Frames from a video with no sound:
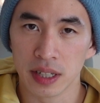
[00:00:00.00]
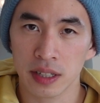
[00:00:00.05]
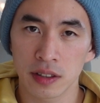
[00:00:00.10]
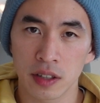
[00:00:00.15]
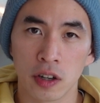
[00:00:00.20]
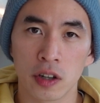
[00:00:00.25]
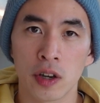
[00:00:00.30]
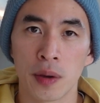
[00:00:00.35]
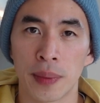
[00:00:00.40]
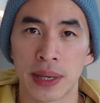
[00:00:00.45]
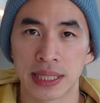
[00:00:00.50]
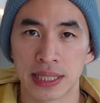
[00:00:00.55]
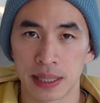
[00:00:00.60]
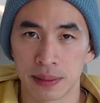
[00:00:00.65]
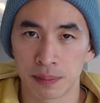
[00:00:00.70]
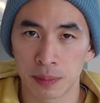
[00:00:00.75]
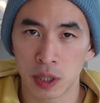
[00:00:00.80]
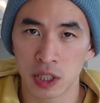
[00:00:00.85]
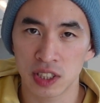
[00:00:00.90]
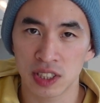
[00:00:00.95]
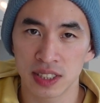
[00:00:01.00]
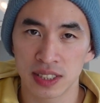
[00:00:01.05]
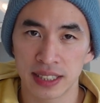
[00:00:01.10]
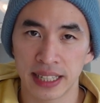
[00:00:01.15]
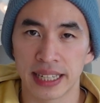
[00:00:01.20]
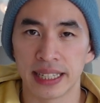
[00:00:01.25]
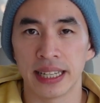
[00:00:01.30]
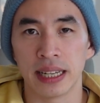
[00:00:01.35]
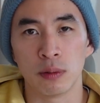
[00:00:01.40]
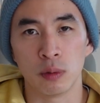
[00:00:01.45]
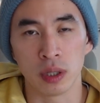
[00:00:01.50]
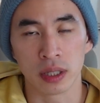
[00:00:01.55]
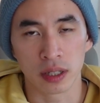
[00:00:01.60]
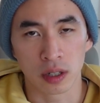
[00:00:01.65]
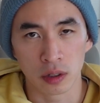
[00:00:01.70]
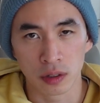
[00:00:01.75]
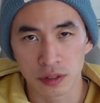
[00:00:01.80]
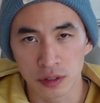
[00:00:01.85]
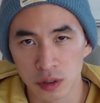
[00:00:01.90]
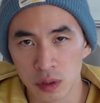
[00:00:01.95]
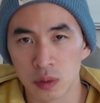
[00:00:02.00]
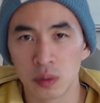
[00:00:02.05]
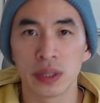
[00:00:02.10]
documents in person, and they will go through